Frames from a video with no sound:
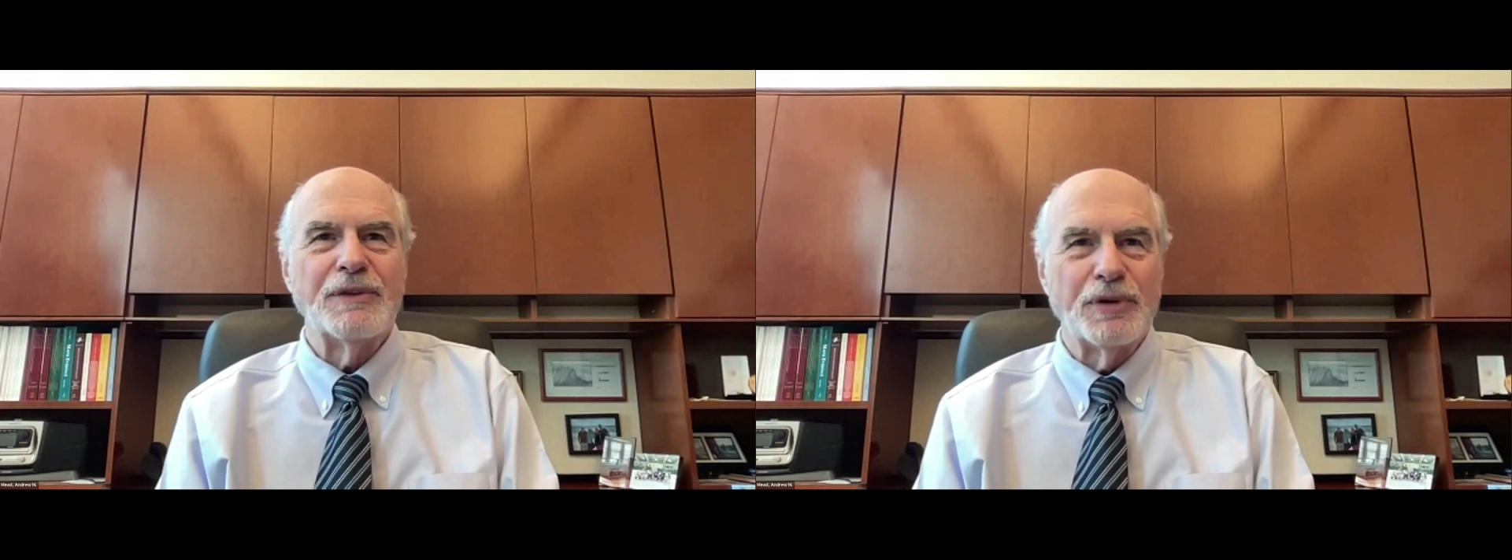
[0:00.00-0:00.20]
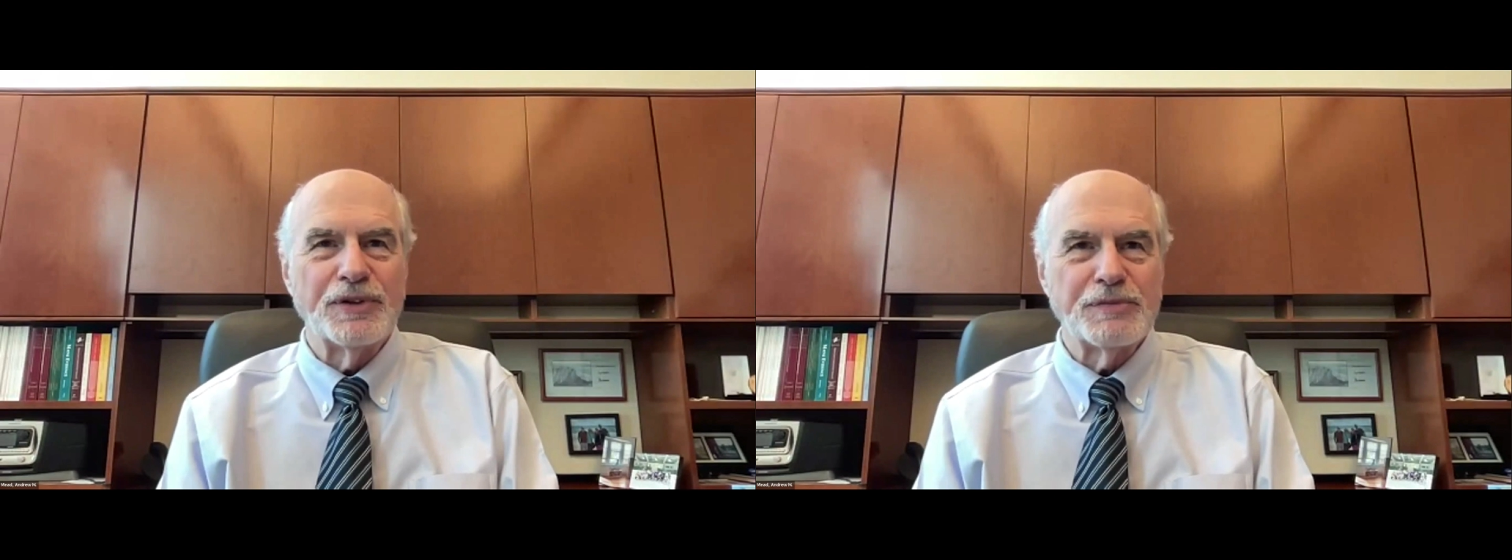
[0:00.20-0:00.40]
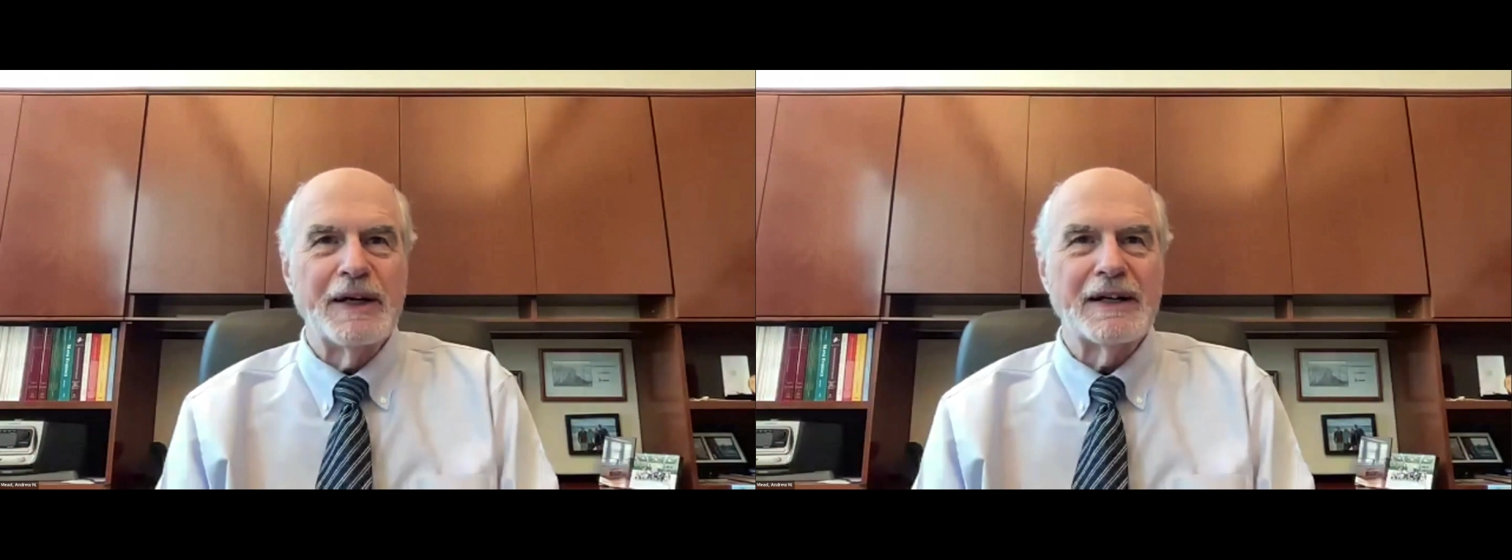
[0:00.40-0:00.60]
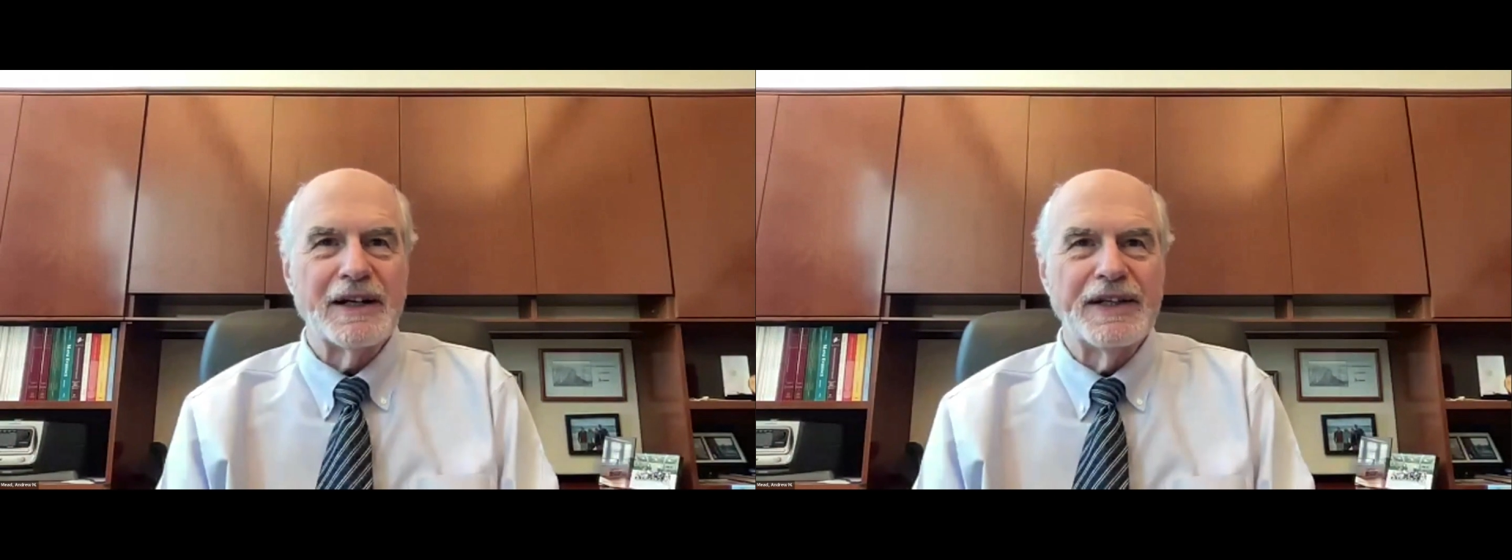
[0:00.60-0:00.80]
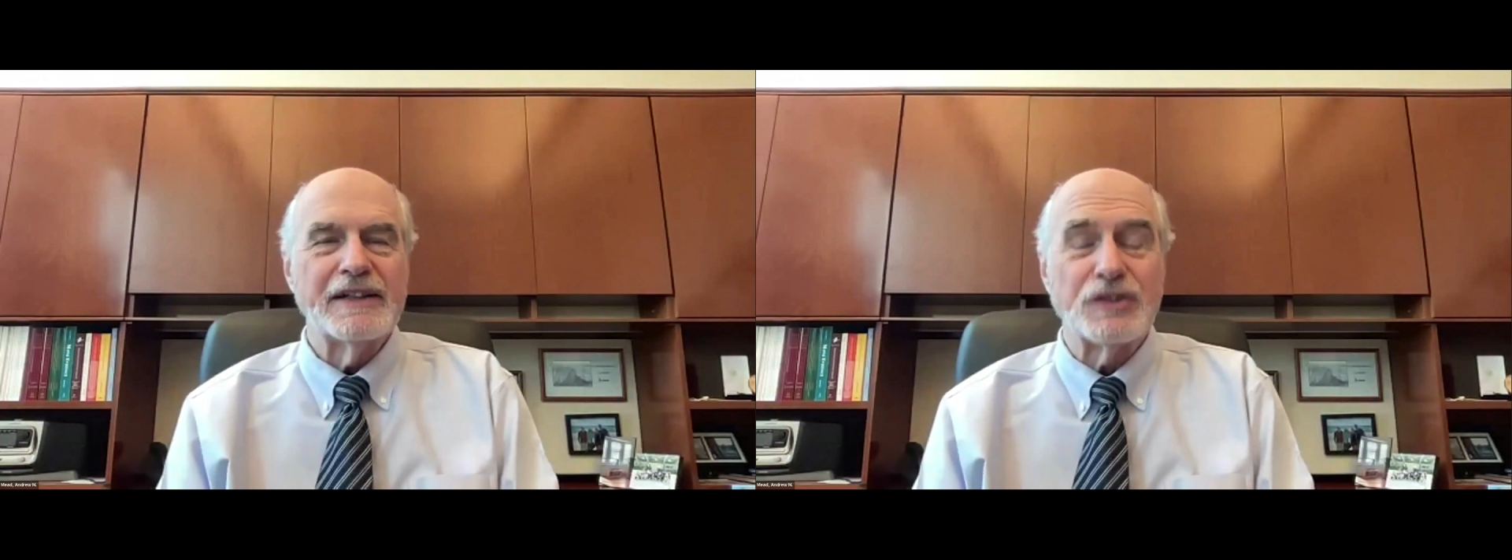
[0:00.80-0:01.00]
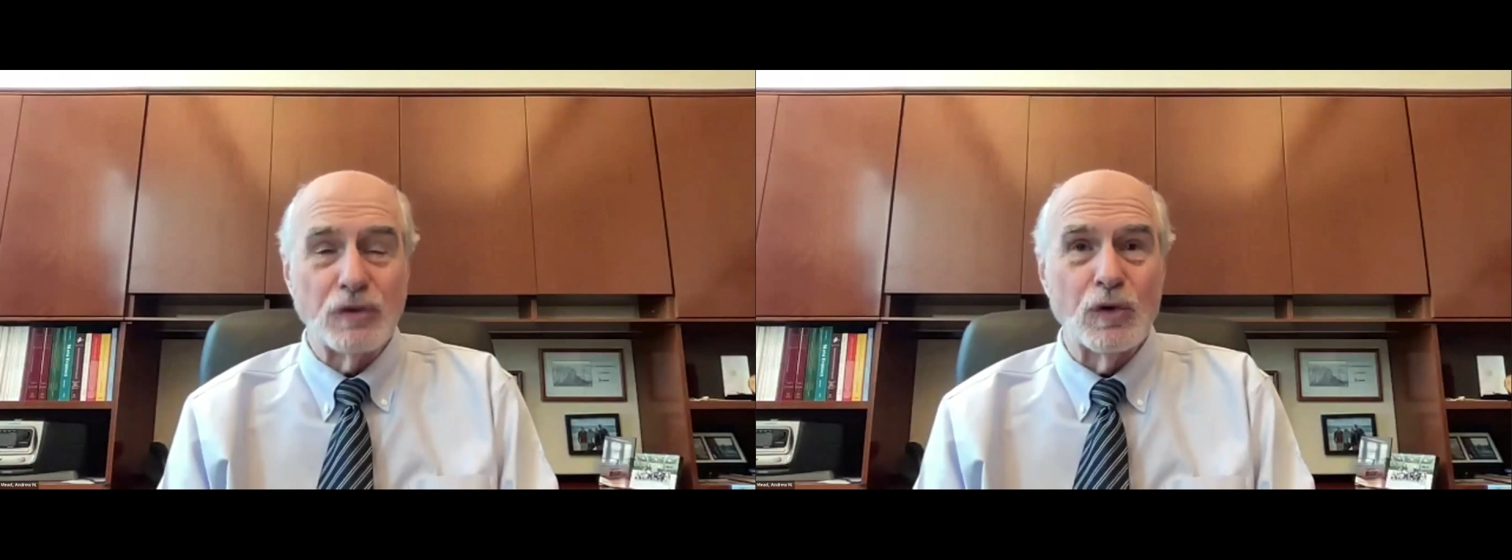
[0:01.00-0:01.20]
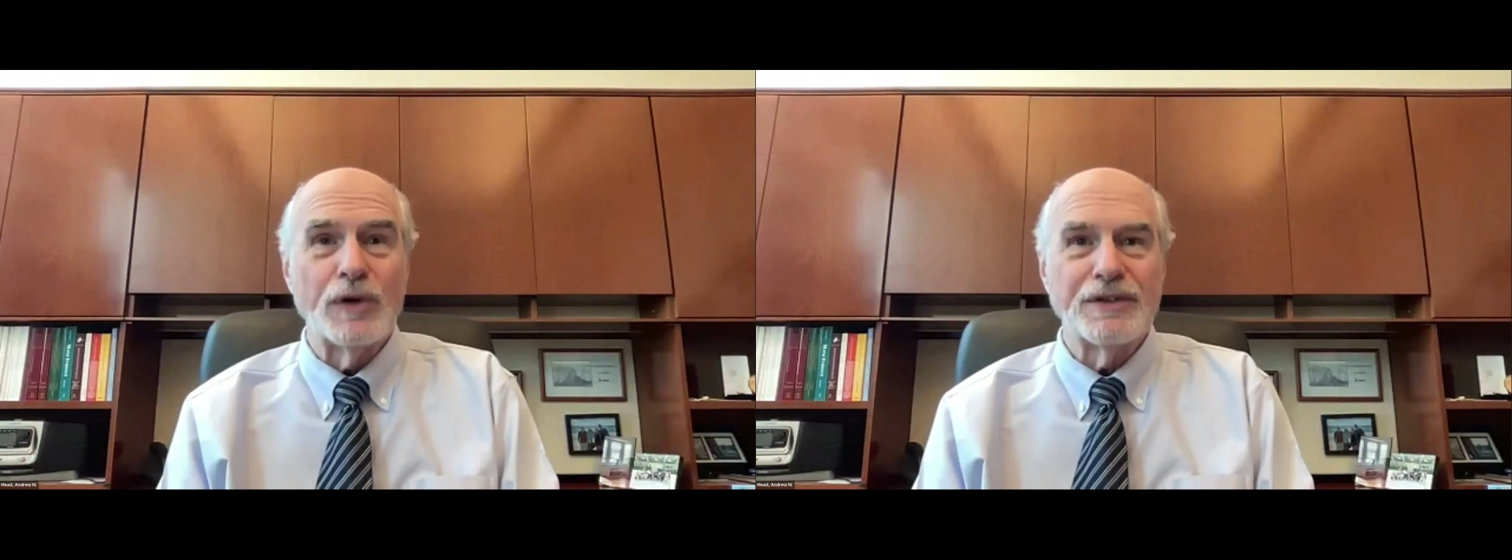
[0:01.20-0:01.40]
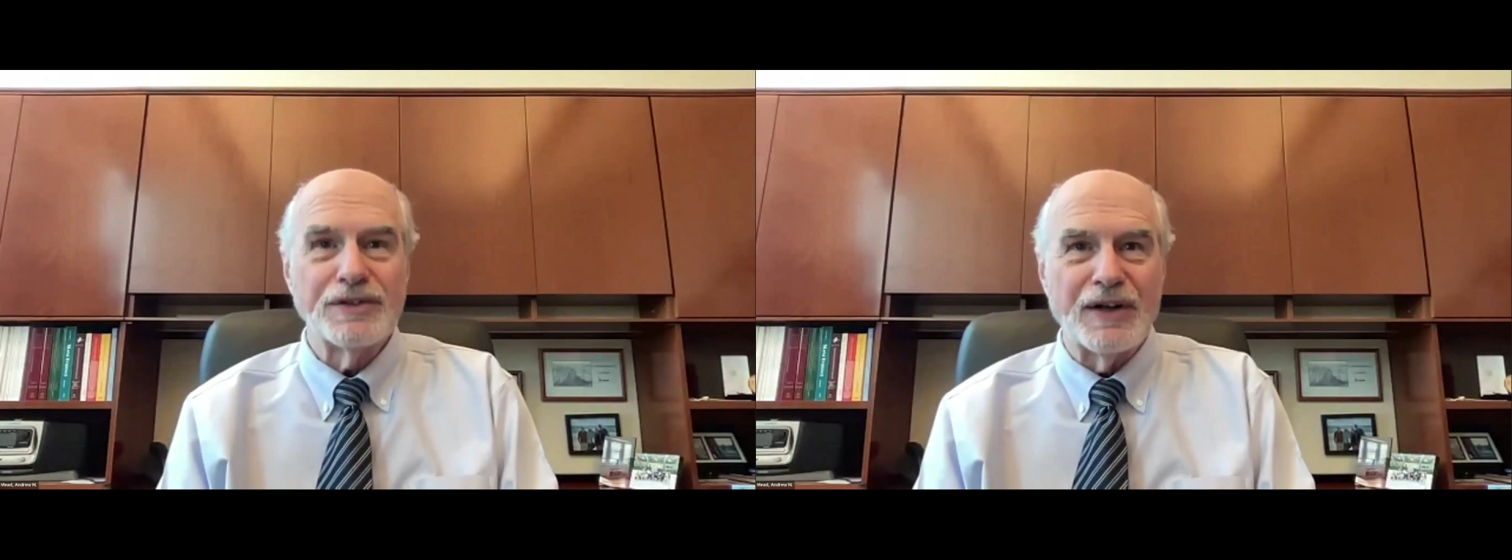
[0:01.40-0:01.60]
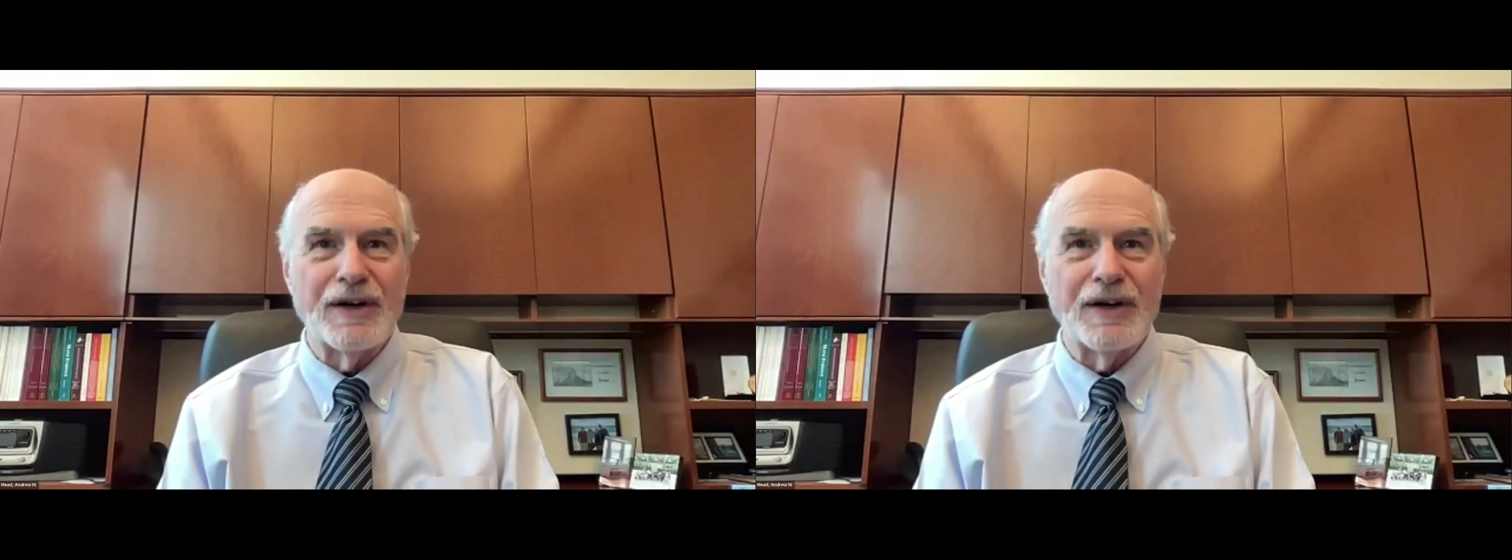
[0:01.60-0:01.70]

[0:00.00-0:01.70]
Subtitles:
the pushback on that is lawyers